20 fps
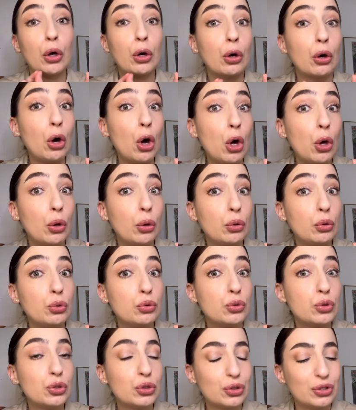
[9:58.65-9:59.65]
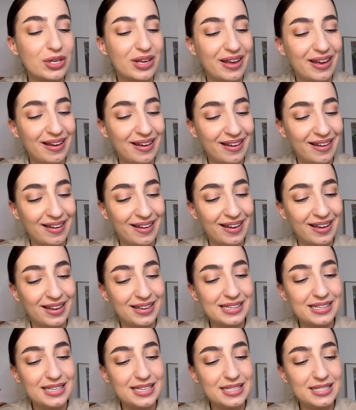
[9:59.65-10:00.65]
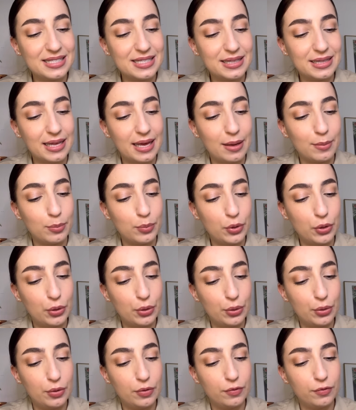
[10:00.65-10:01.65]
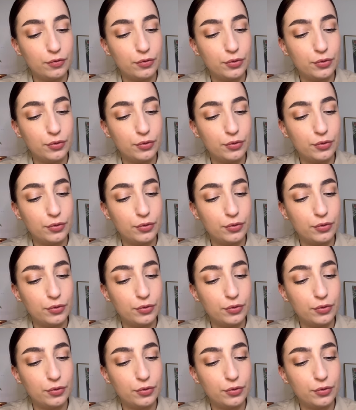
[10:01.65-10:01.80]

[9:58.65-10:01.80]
Rose. Isn't that beautiful?